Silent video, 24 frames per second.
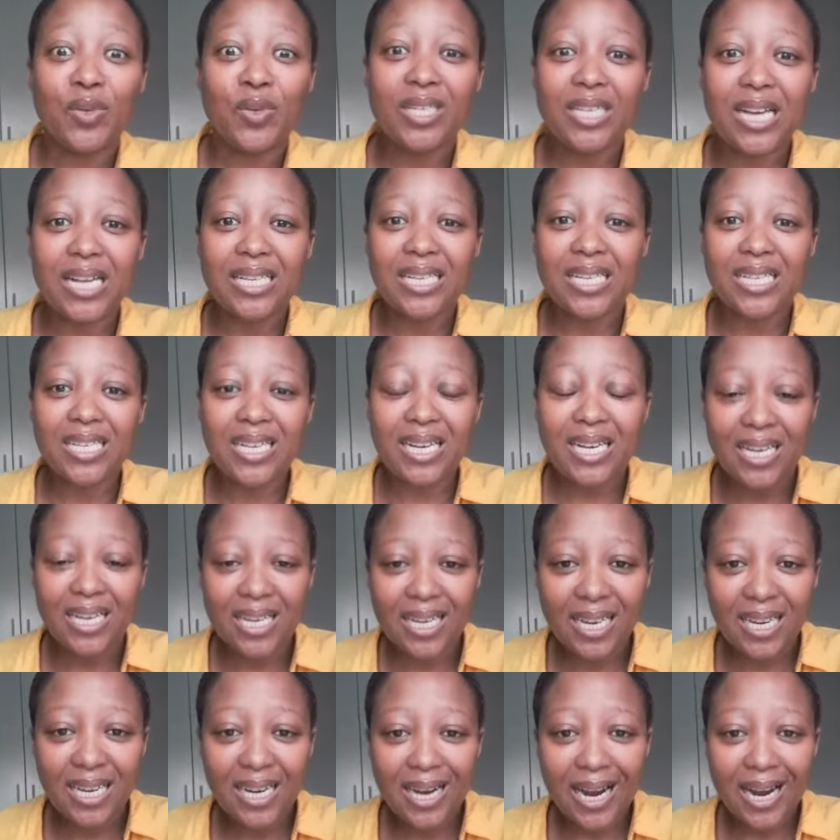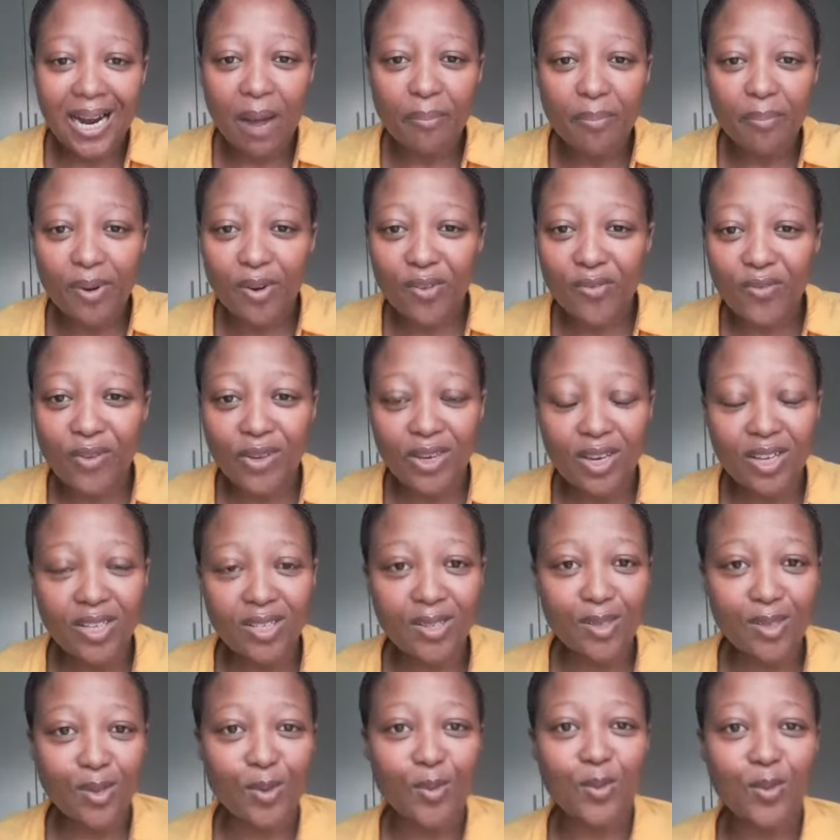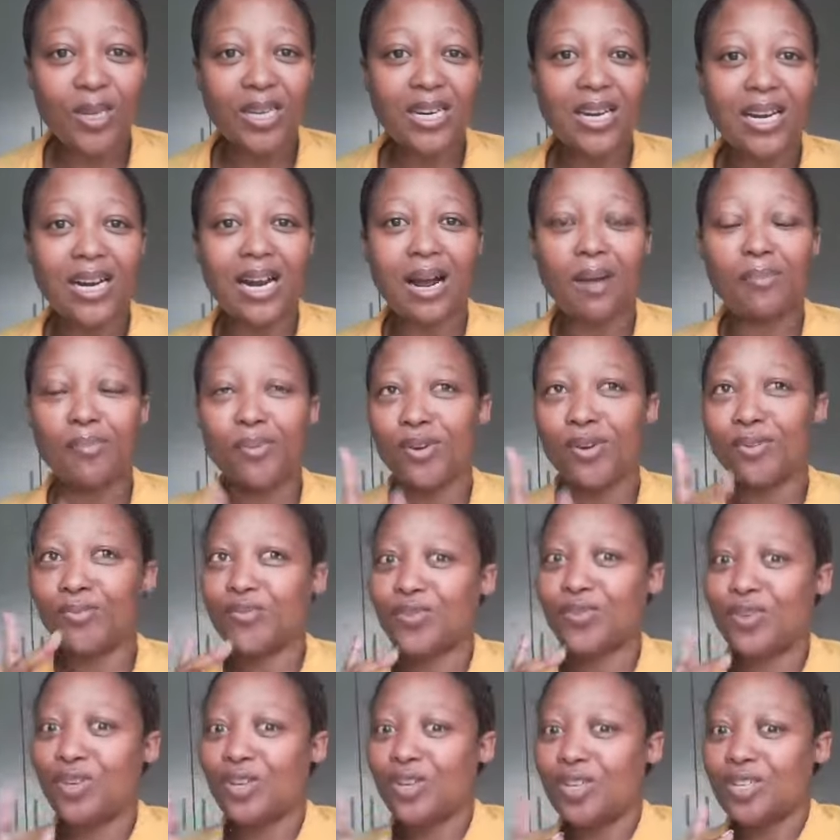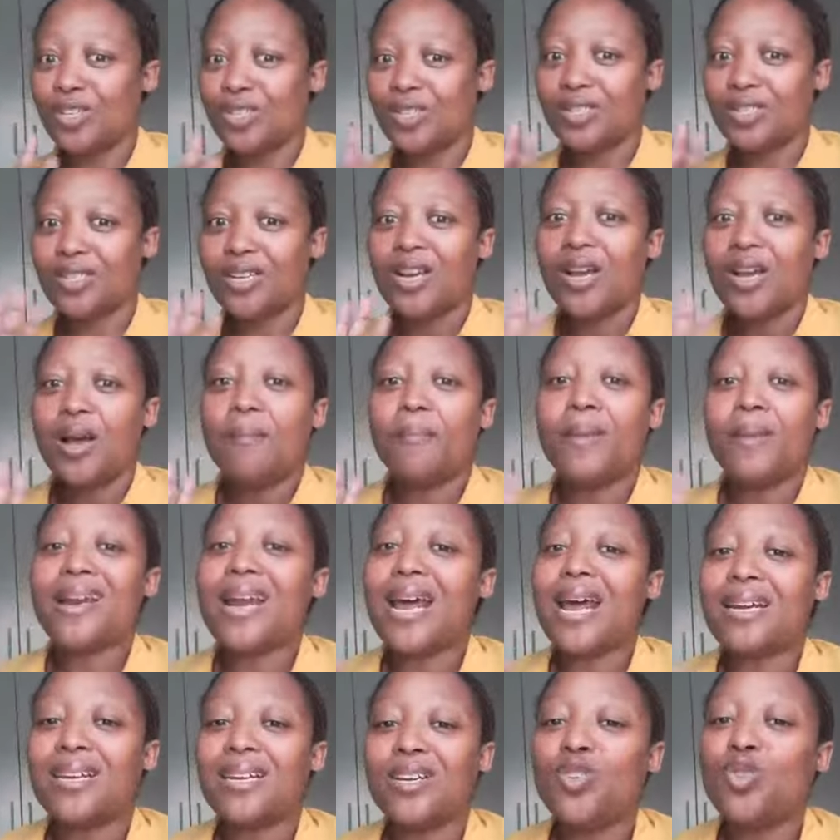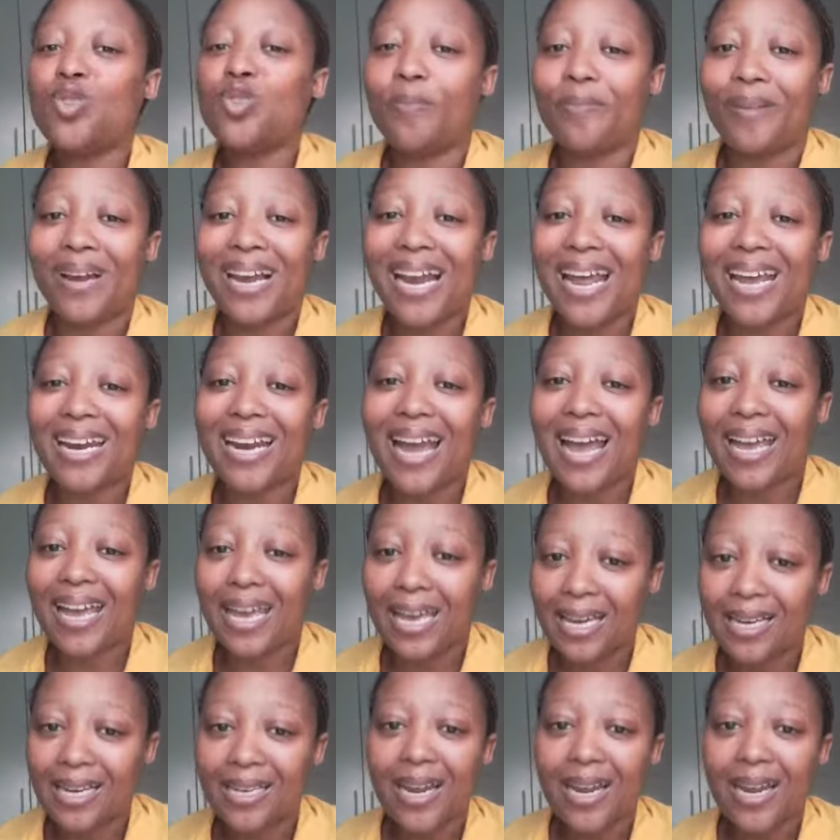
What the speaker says: We shall see in a couple of years, though. In a couple of years. But I need to plan ahead.